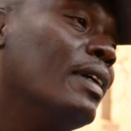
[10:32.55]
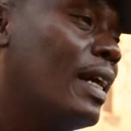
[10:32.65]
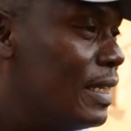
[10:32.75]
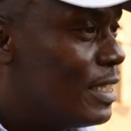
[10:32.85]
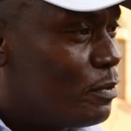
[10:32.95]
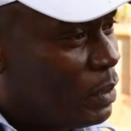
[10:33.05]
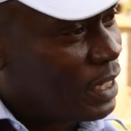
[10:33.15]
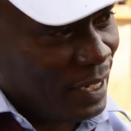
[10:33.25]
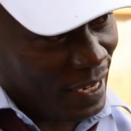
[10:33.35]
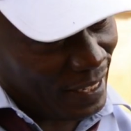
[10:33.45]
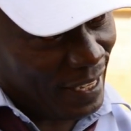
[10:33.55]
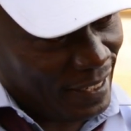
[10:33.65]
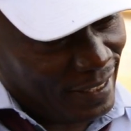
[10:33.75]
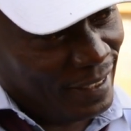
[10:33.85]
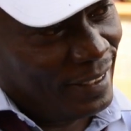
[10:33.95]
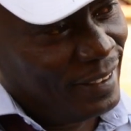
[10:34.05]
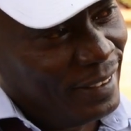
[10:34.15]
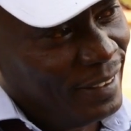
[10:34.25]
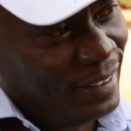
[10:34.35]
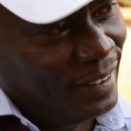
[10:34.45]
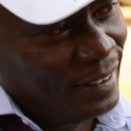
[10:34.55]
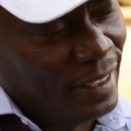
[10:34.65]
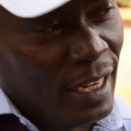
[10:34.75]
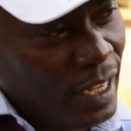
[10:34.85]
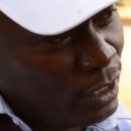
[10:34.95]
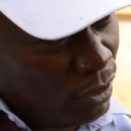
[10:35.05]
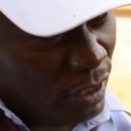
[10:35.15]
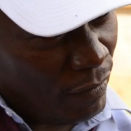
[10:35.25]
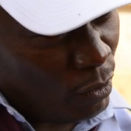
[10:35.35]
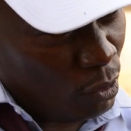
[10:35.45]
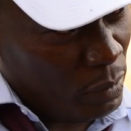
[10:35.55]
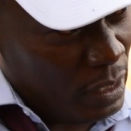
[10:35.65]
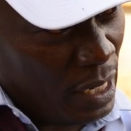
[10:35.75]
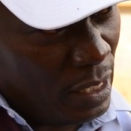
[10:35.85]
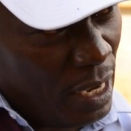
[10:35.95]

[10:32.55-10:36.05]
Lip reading: can speak like that. The elections have not been that